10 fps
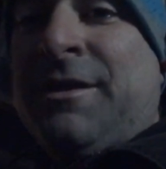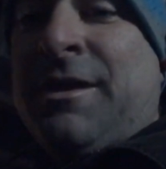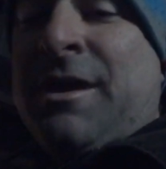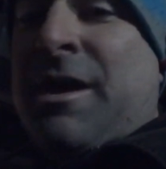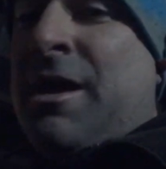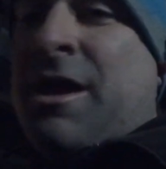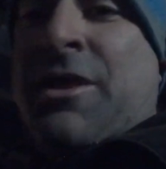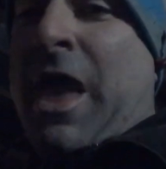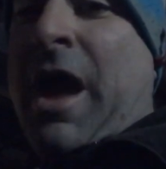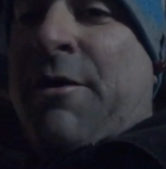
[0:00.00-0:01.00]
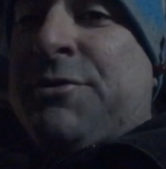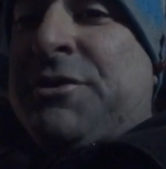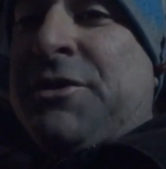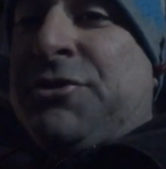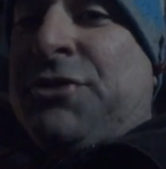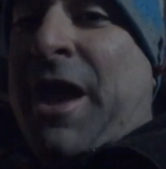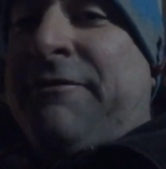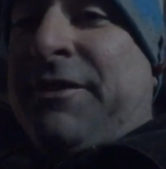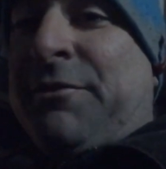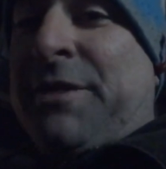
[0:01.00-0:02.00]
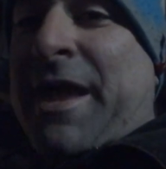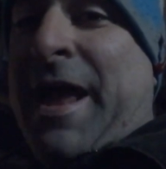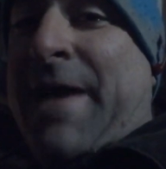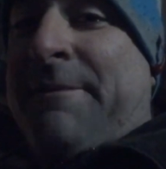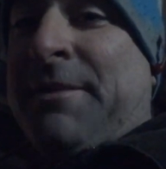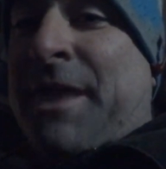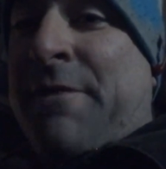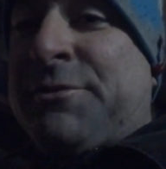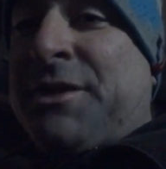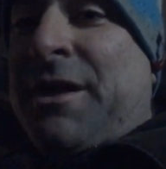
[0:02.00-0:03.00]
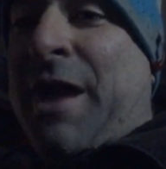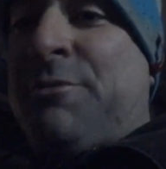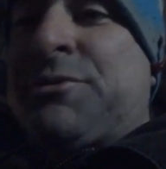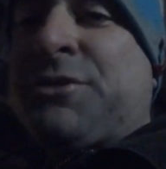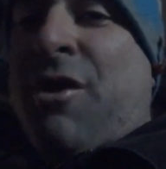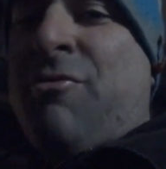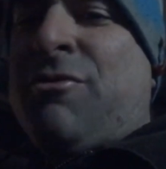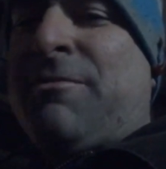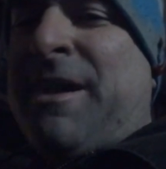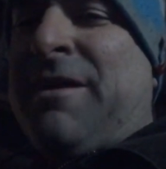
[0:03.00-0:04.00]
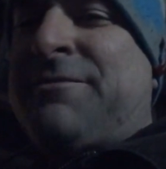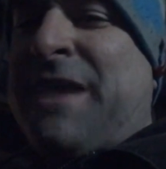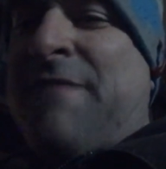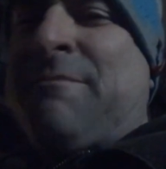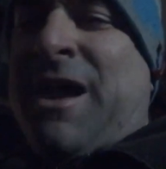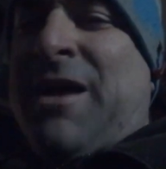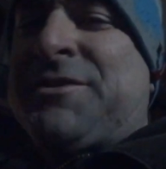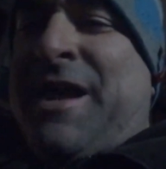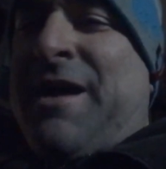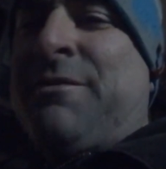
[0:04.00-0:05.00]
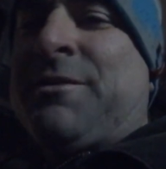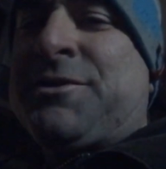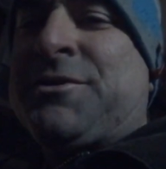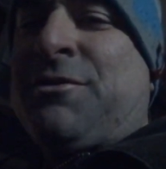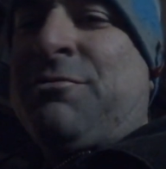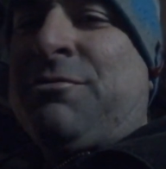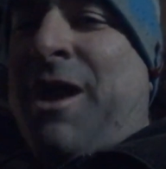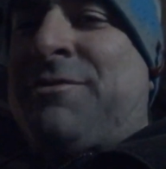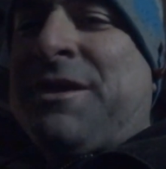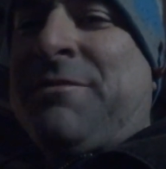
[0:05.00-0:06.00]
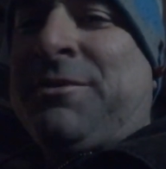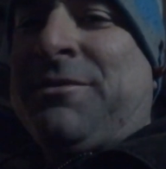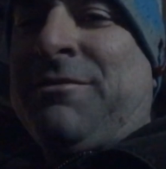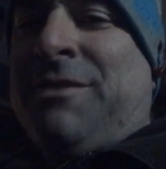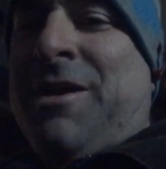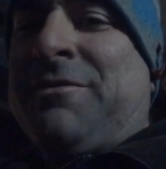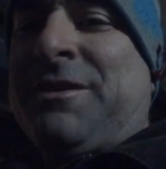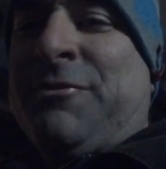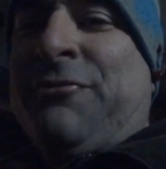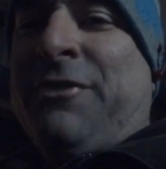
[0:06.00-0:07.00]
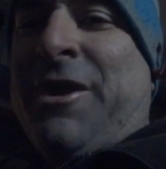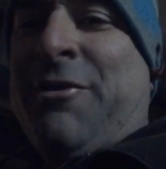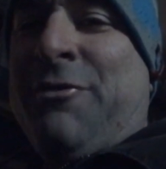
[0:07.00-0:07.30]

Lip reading: Nah, I wasn't in traffic when that happened. I was going about 10 miles an hour, so I was able to luckily move right over.